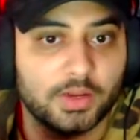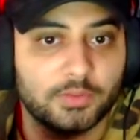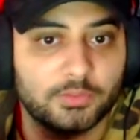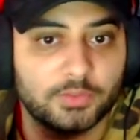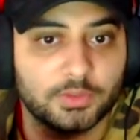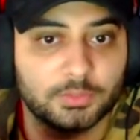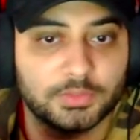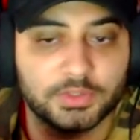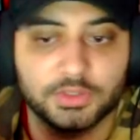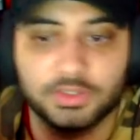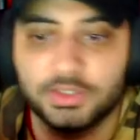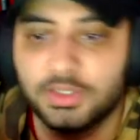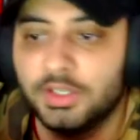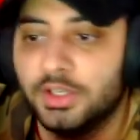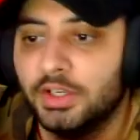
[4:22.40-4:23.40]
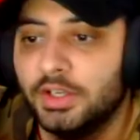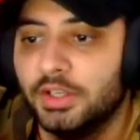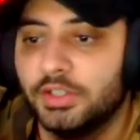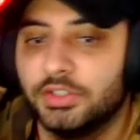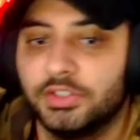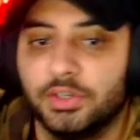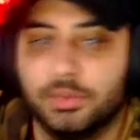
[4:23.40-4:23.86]
for them to
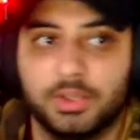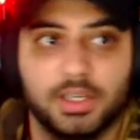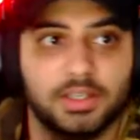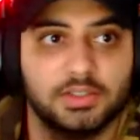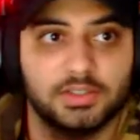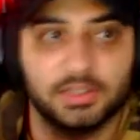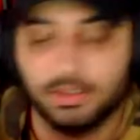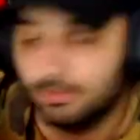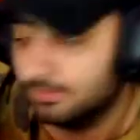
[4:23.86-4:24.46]
showcase that.